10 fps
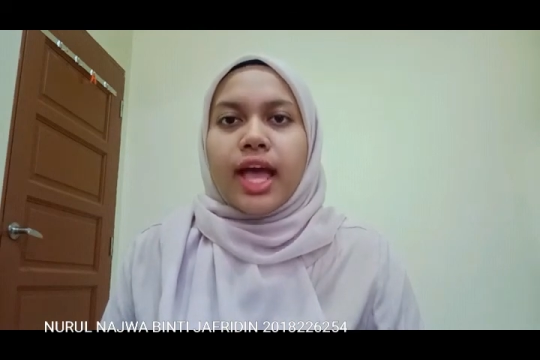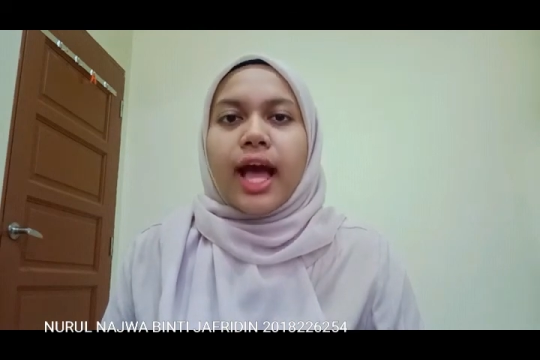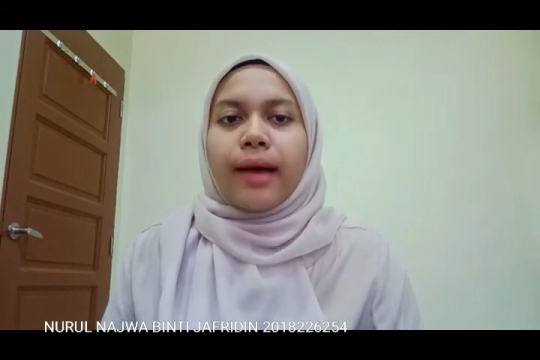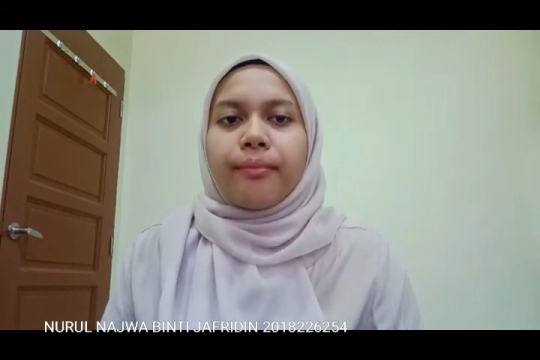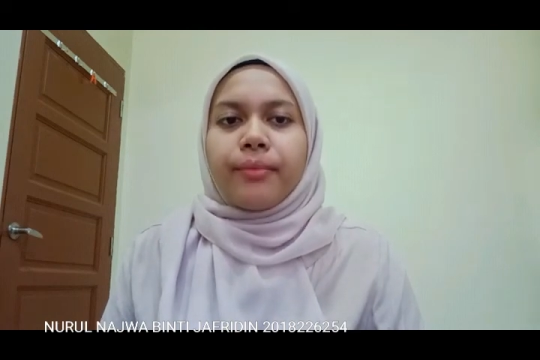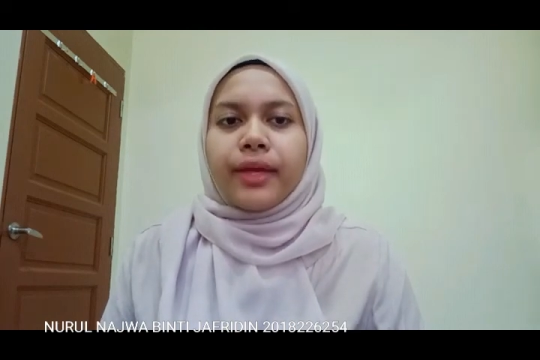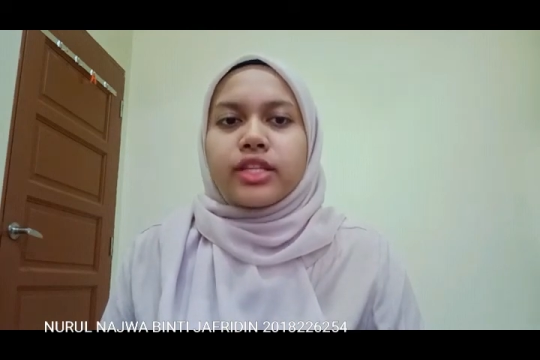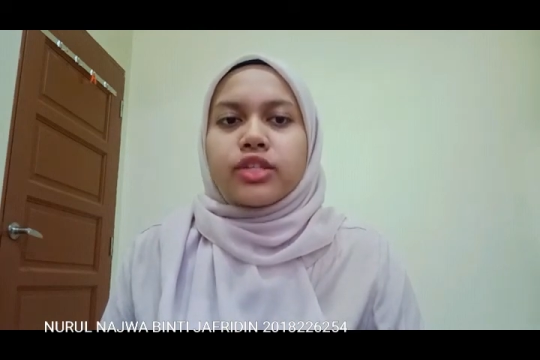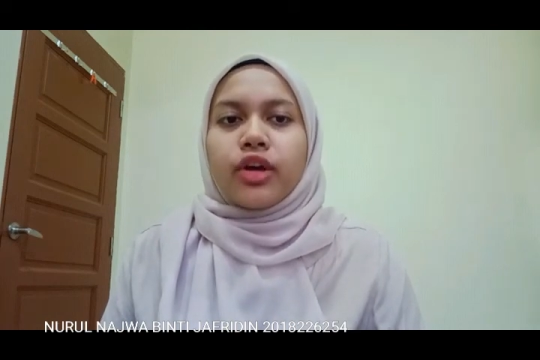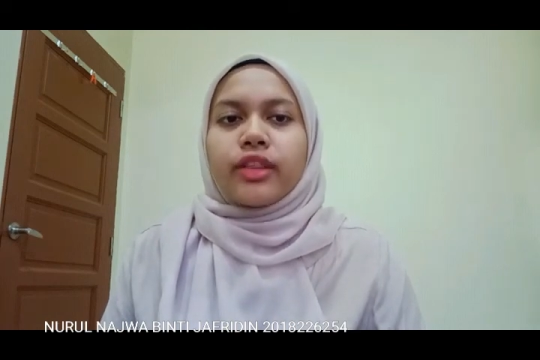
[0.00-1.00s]
are
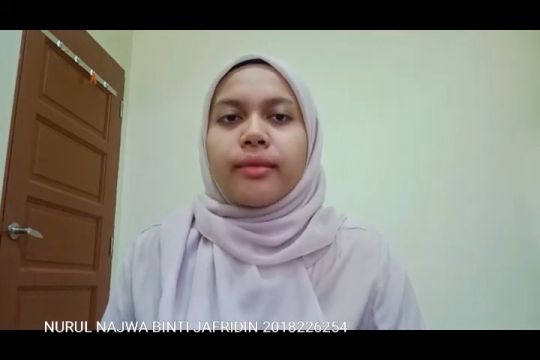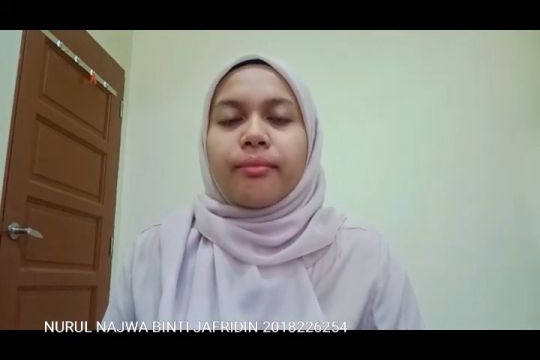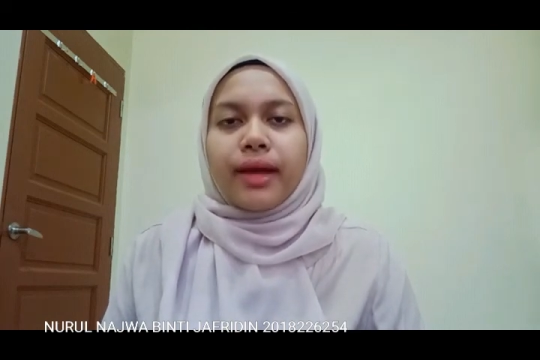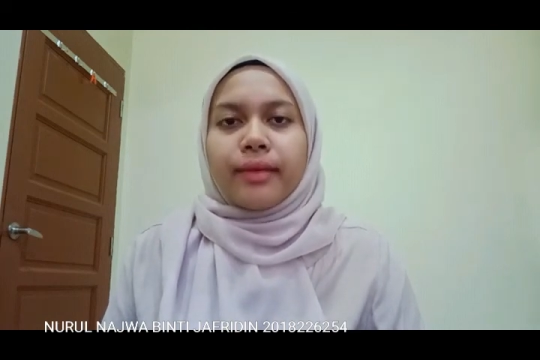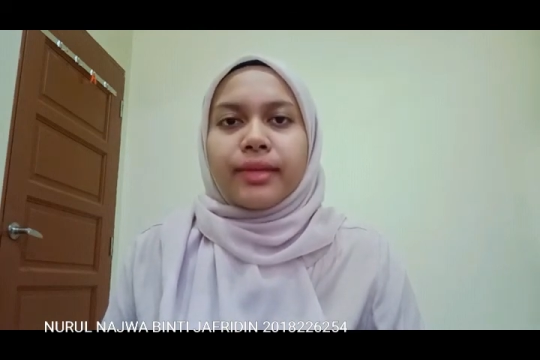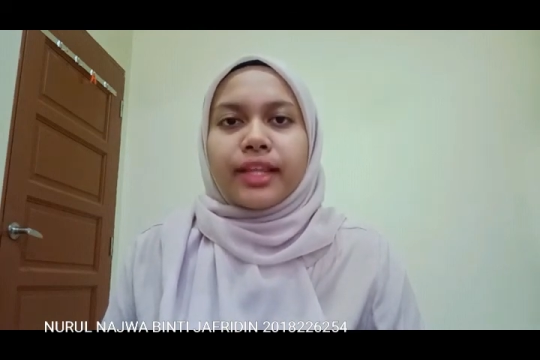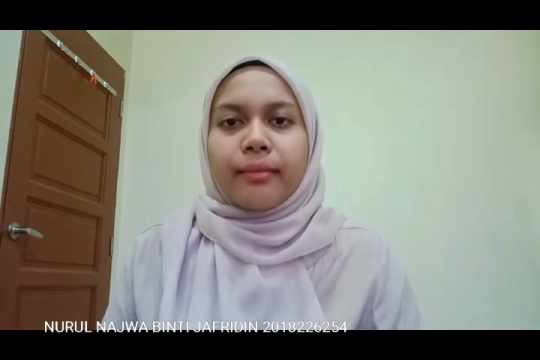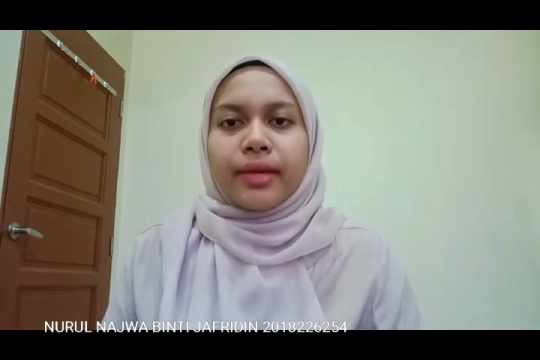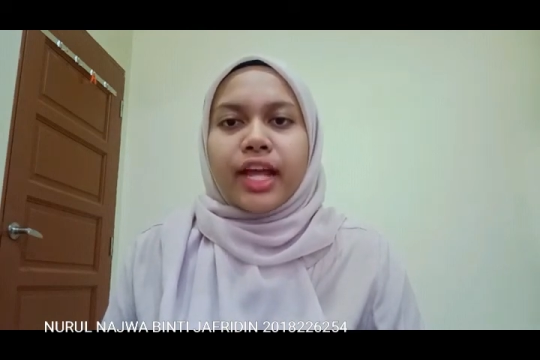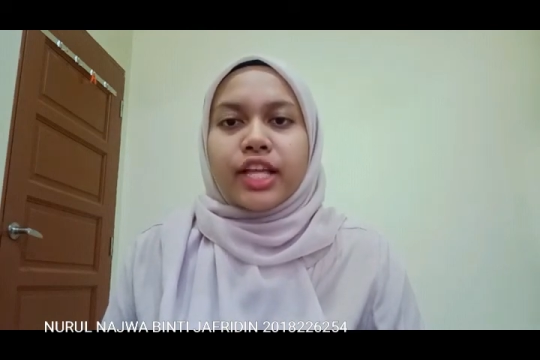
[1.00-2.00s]
based on the Baik
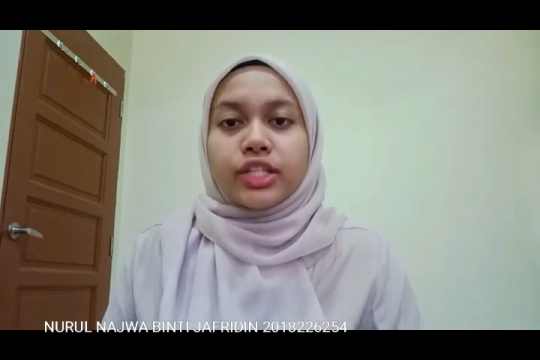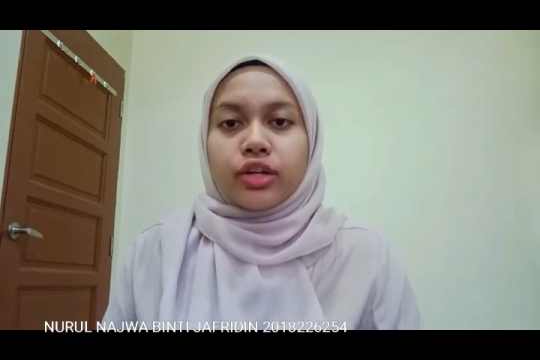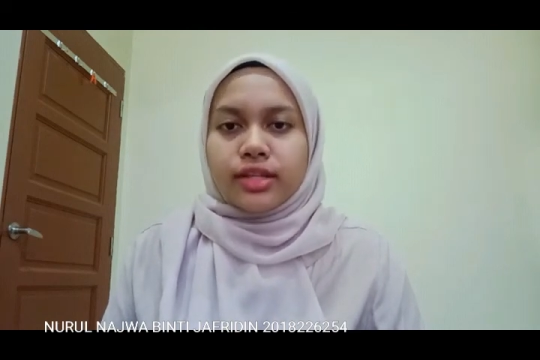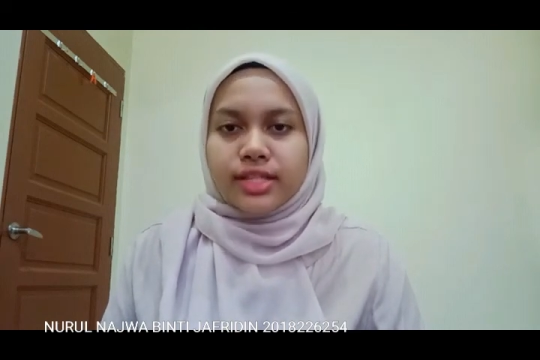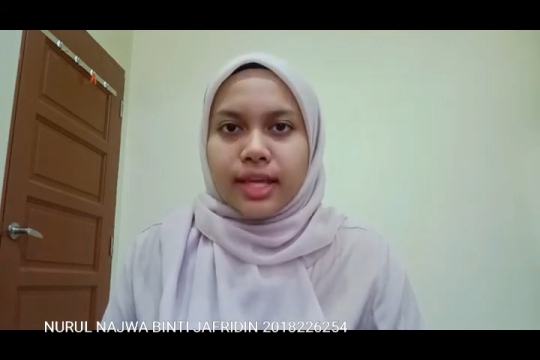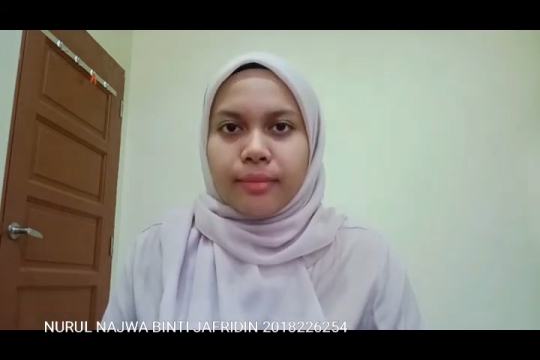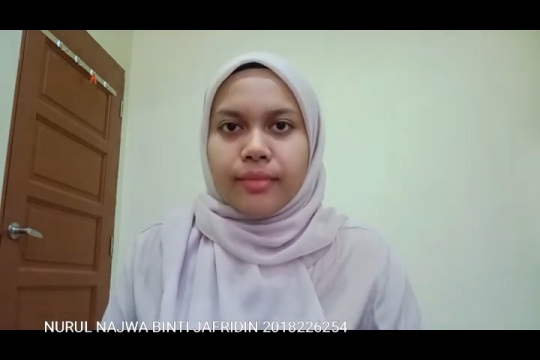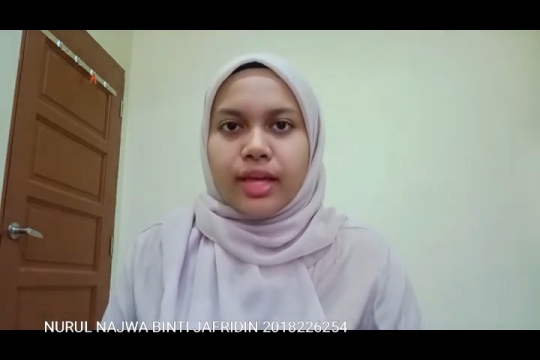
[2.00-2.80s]
Bitaman Ajil concept.